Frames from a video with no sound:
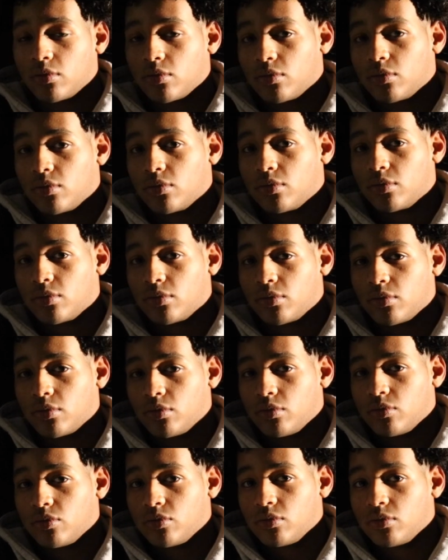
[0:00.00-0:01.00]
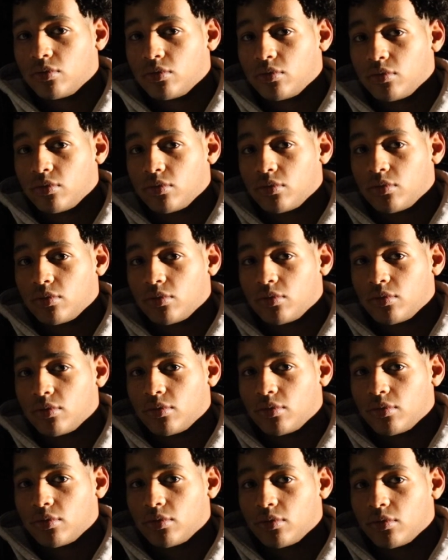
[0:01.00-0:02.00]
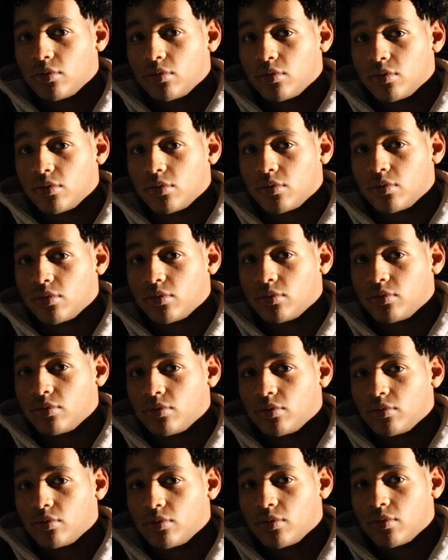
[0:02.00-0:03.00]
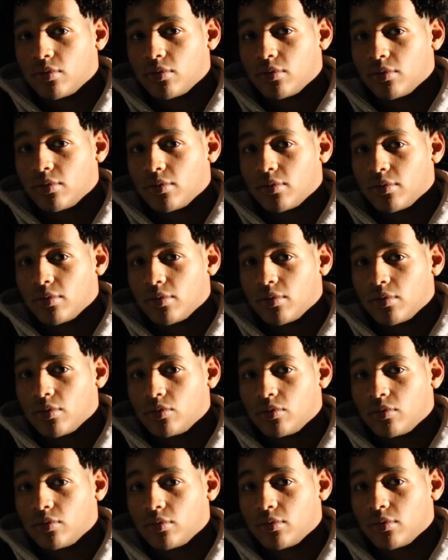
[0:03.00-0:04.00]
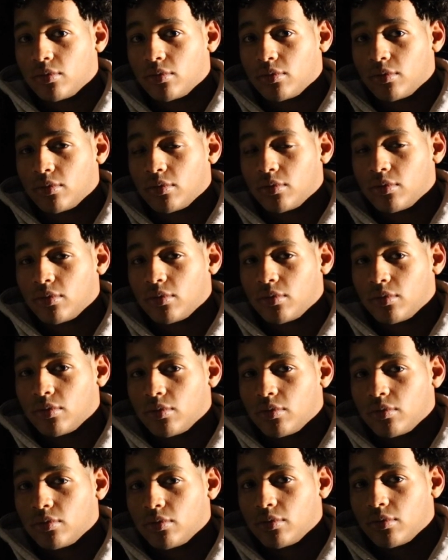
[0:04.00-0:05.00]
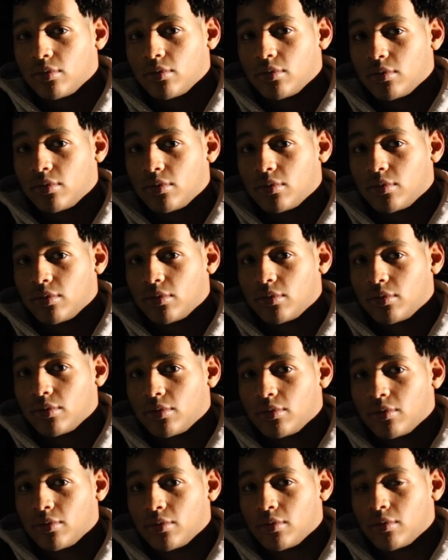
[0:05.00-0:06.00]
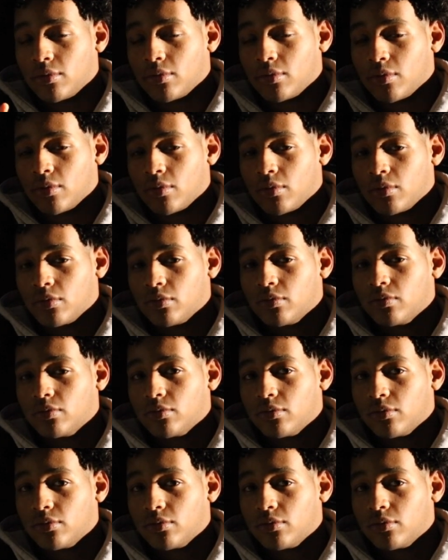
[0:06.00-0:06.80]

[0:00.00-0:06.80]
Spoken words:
[no speech]